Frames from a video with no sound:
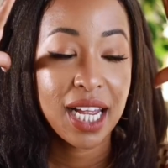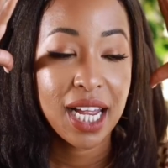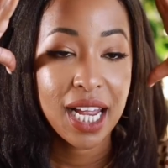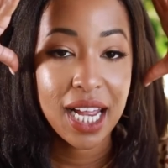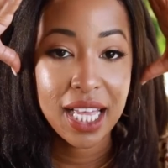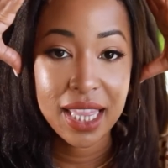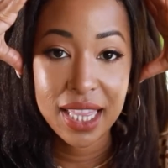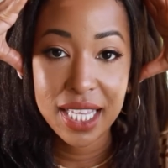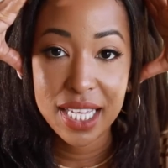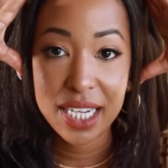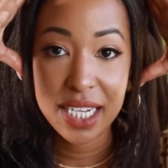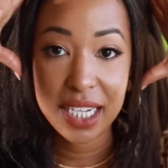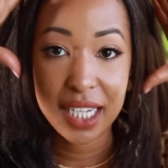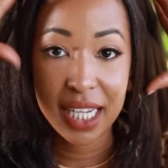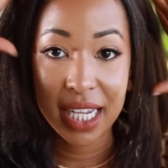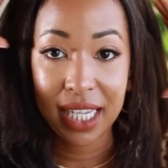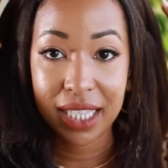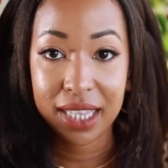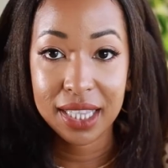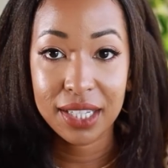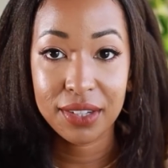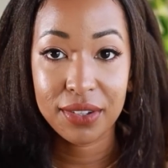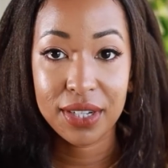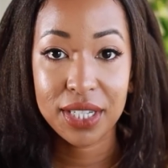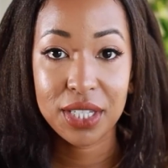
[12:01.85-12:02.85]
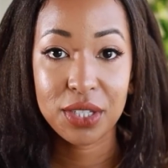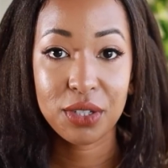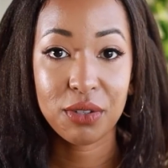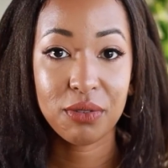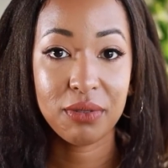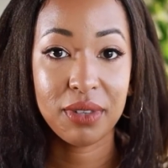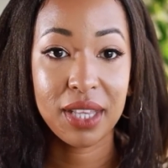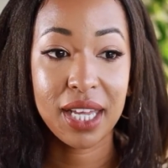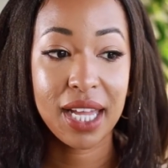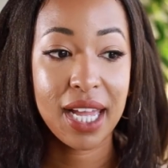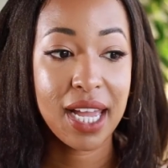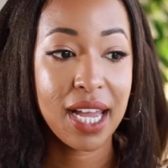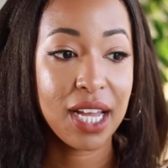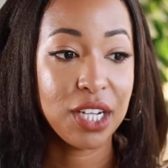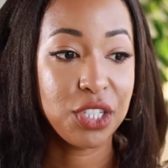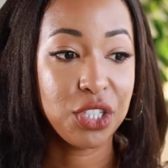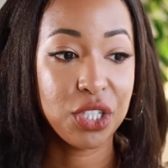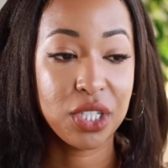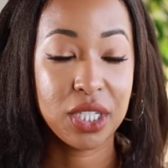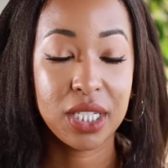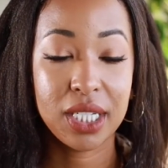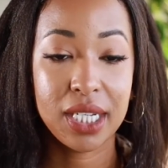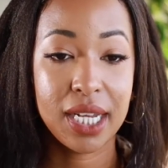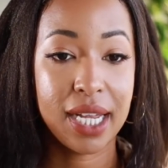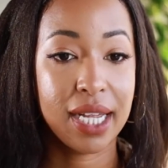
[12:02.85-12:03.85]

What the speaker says: and then let the rest of the hair just